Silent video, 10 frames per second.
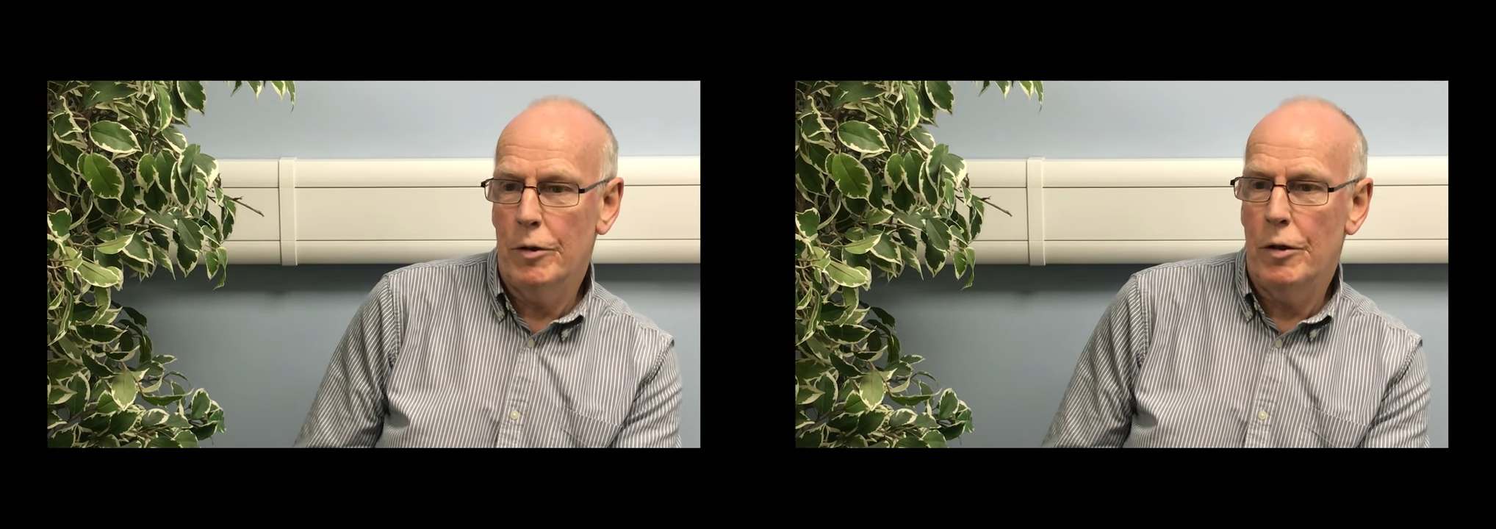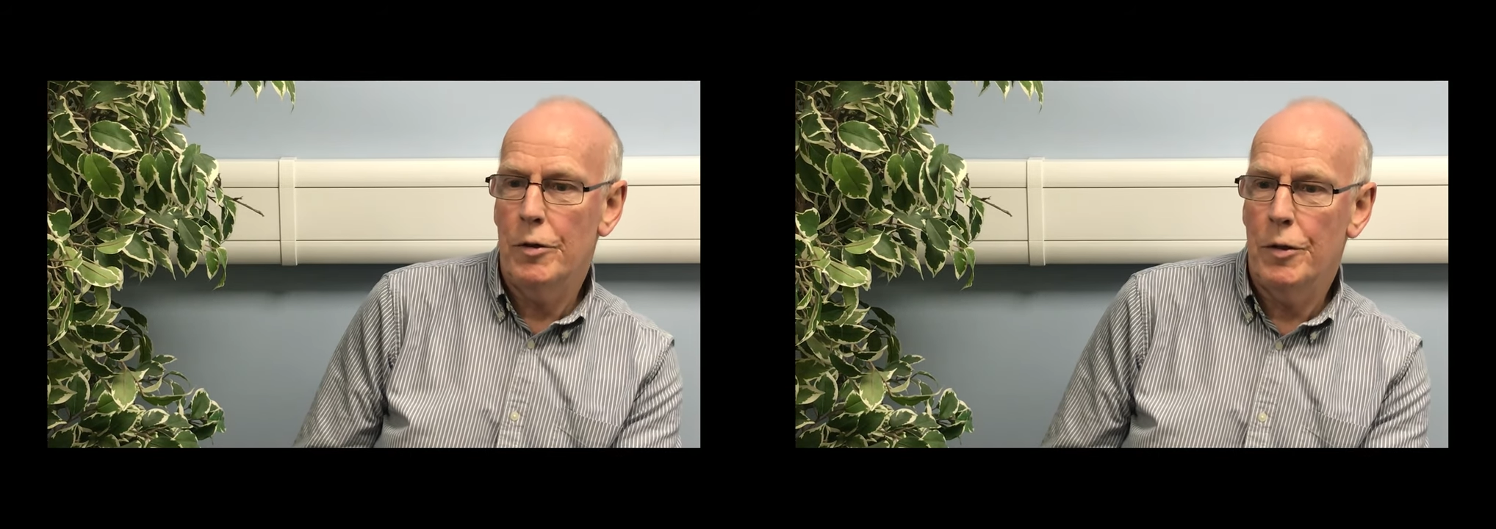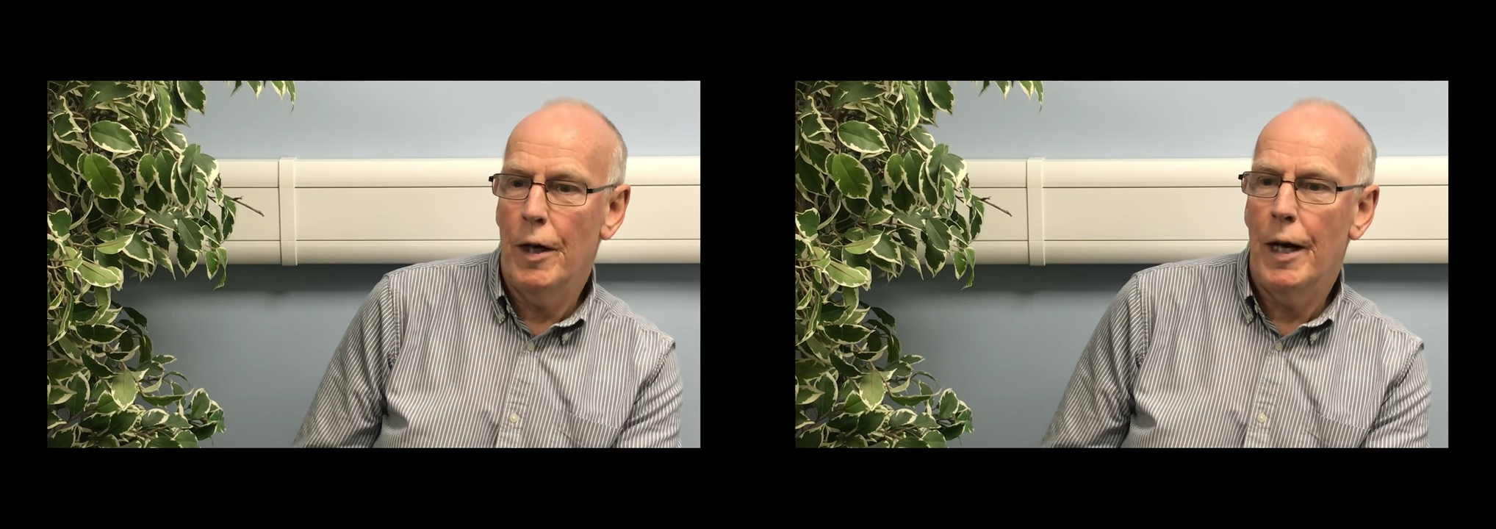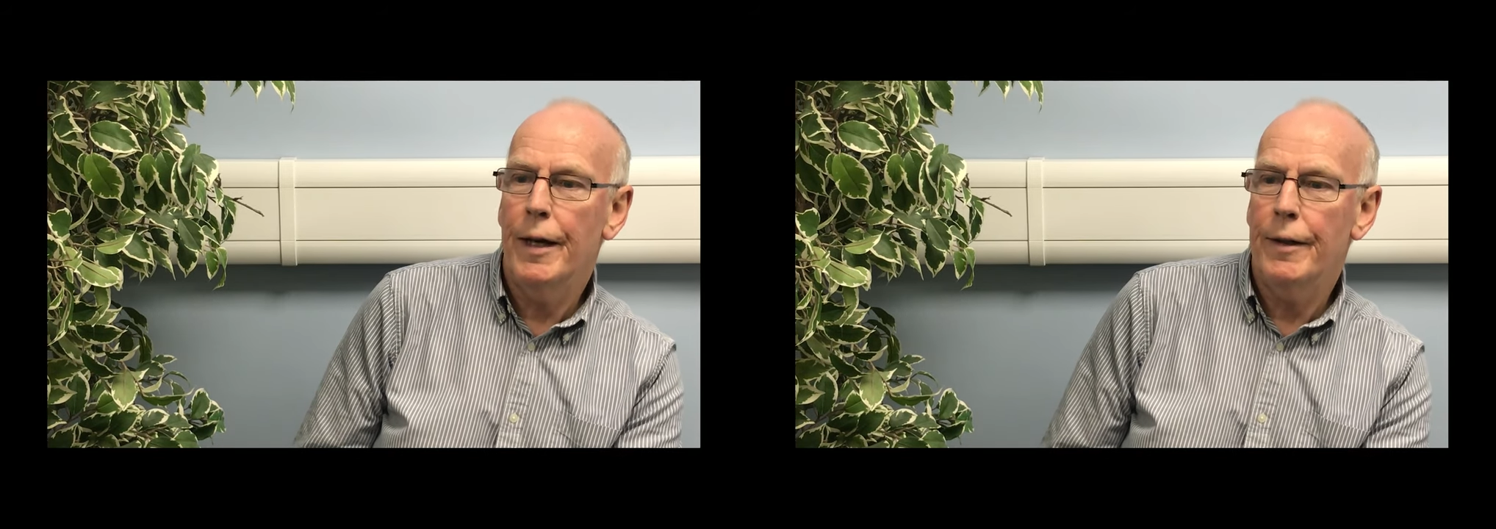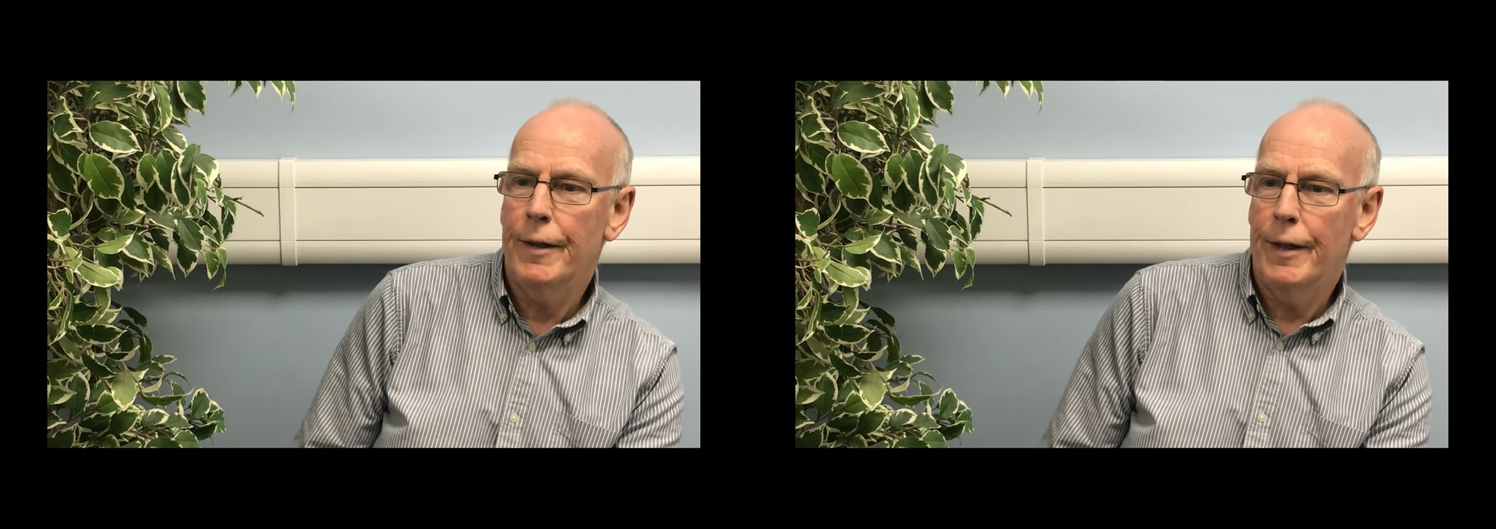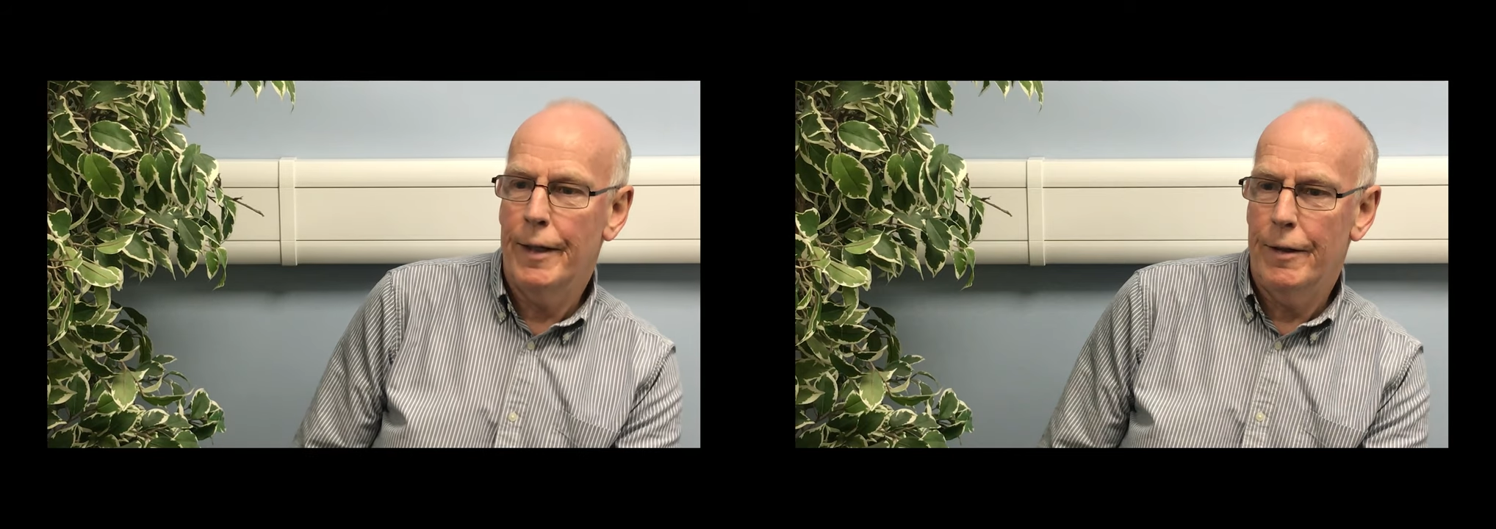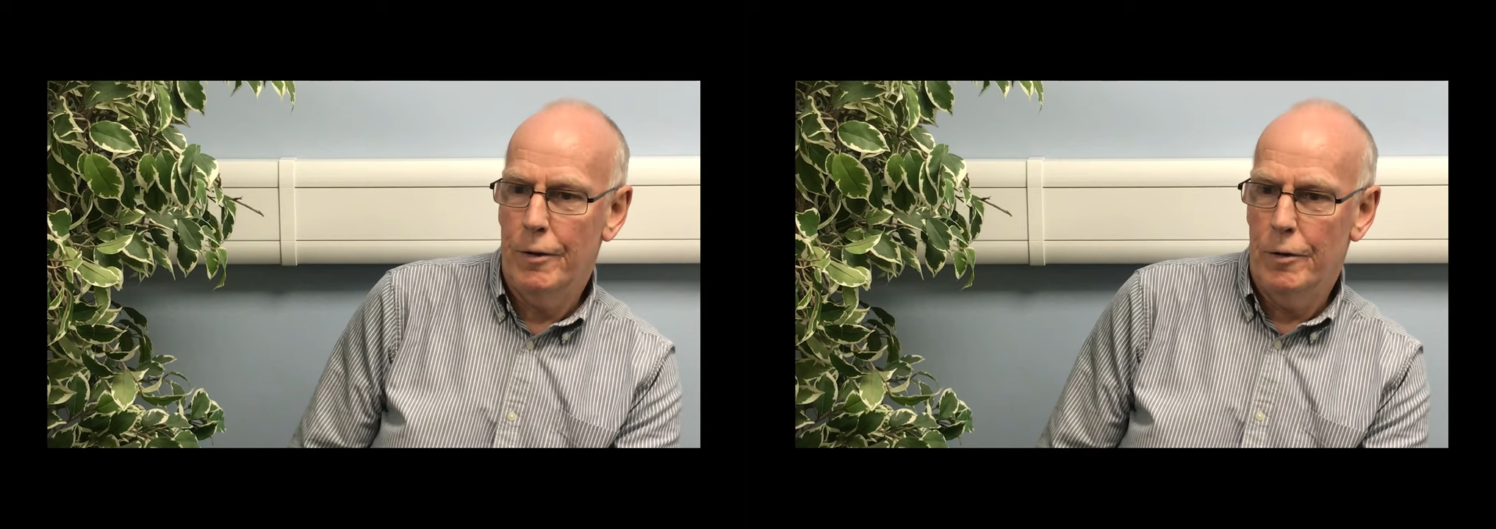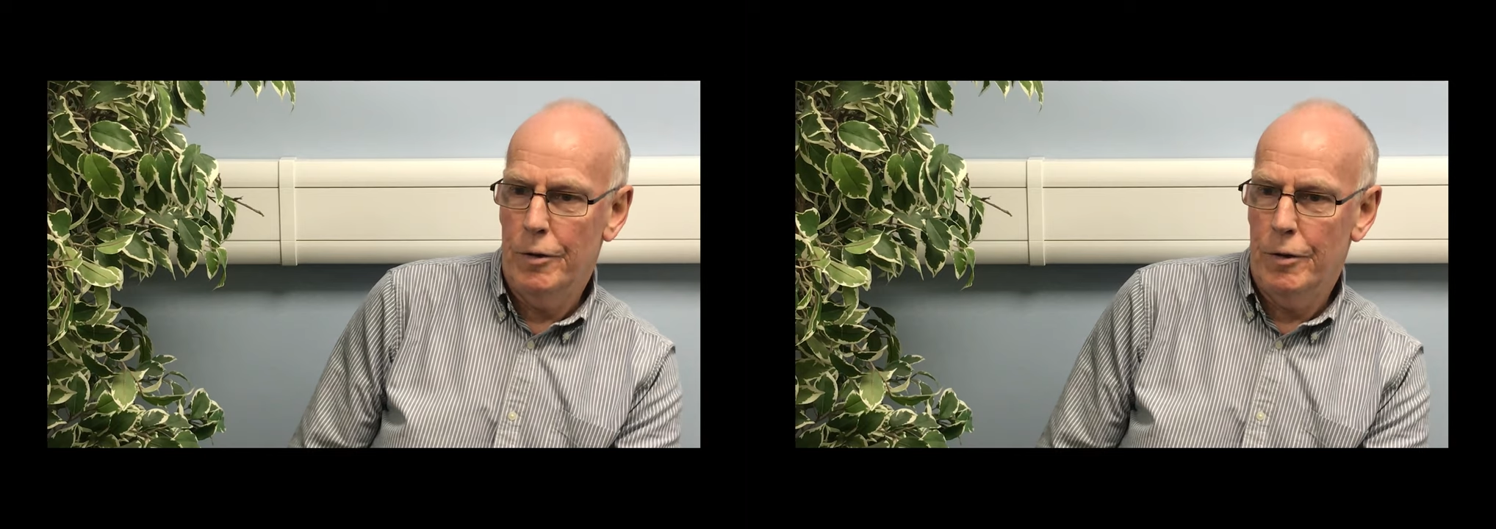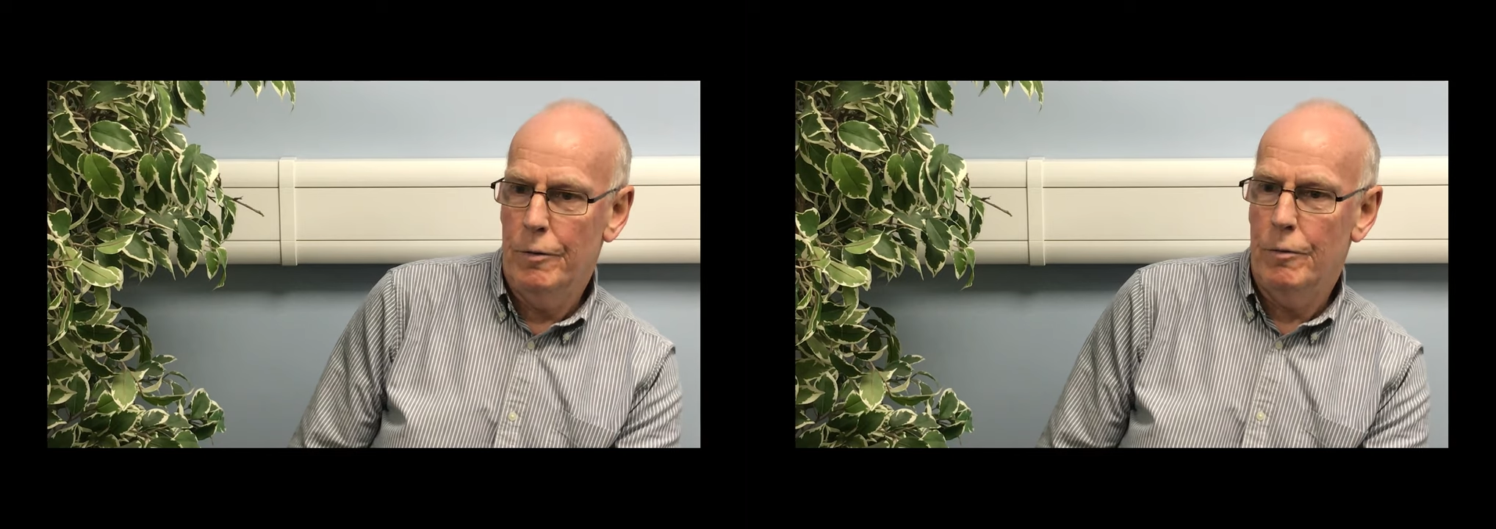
was also higher than I thought,